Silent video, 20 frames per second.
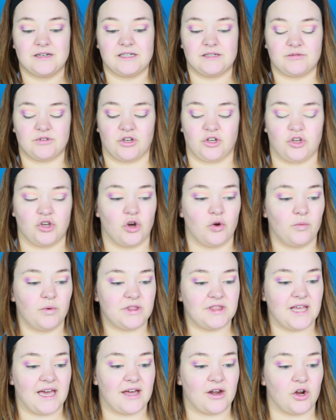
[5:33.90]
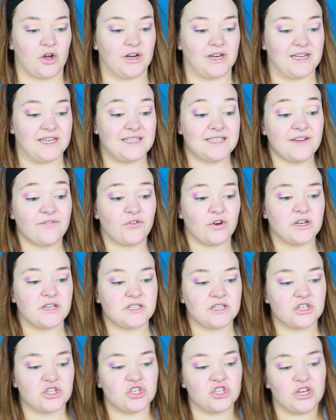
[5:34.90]
I'm going to go in with that on a
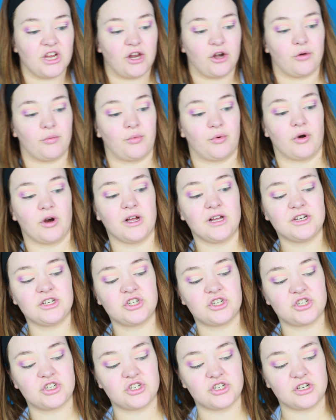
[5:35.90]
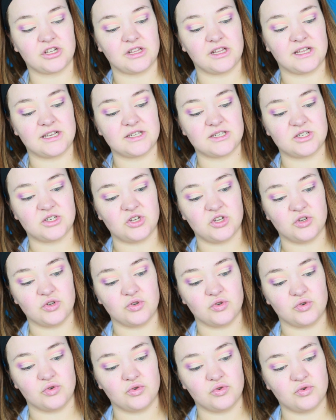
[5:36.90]
different shader brush. Let's
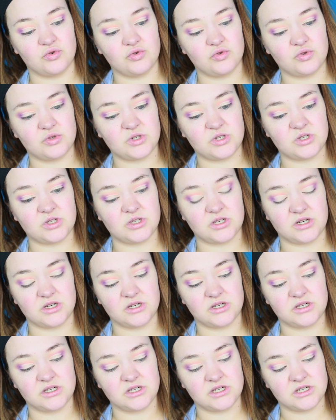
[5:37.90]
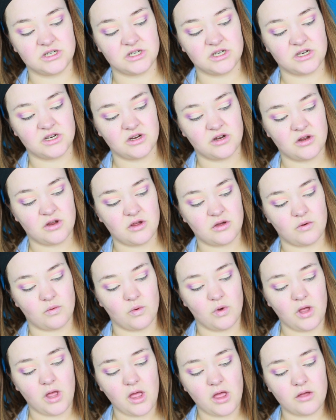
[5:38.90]
use
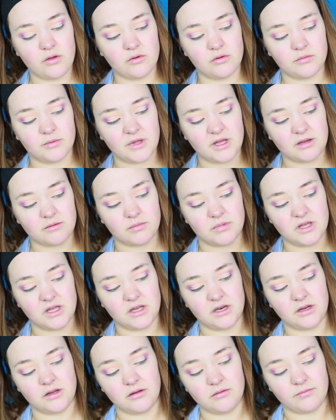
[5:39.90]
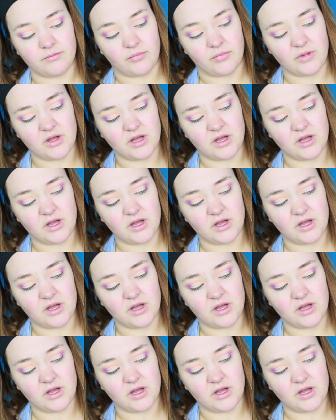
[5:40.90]
okay,